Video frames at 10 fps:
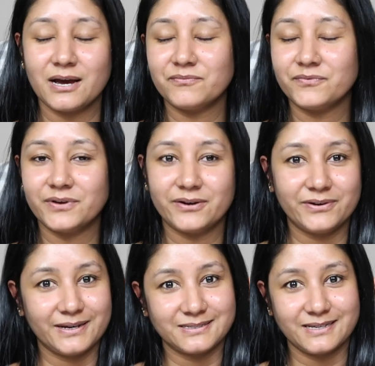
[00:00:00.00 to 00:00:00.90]
I'm
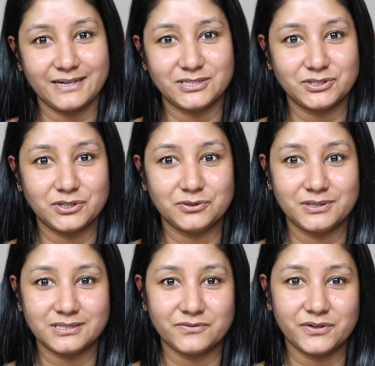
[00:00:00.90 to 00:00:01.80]
very excited to do
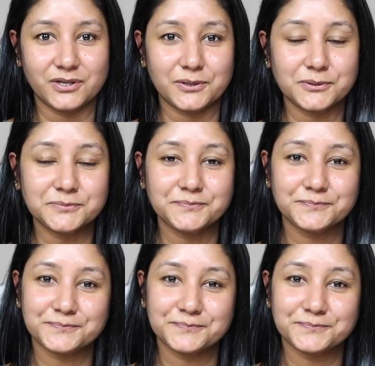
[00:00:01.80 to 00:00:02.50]
this video.